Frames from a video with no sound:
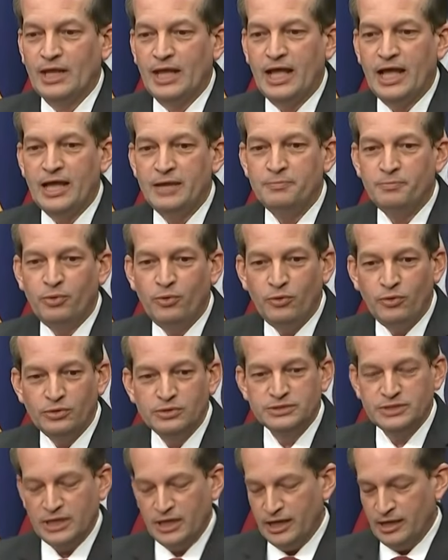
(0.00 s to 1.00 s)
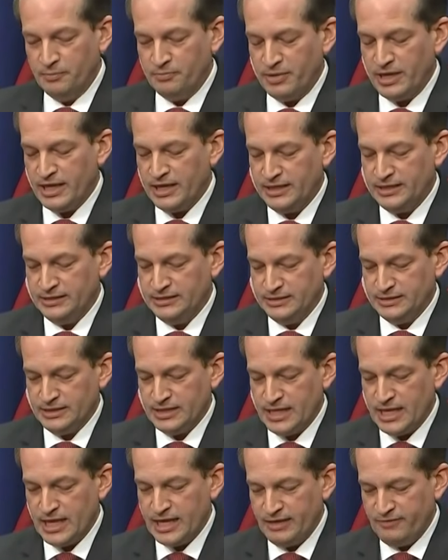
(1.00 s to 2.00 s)
I pulled up, I
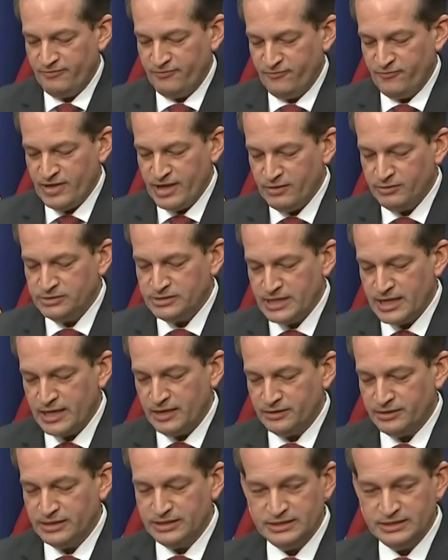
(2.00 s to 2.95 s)
found out the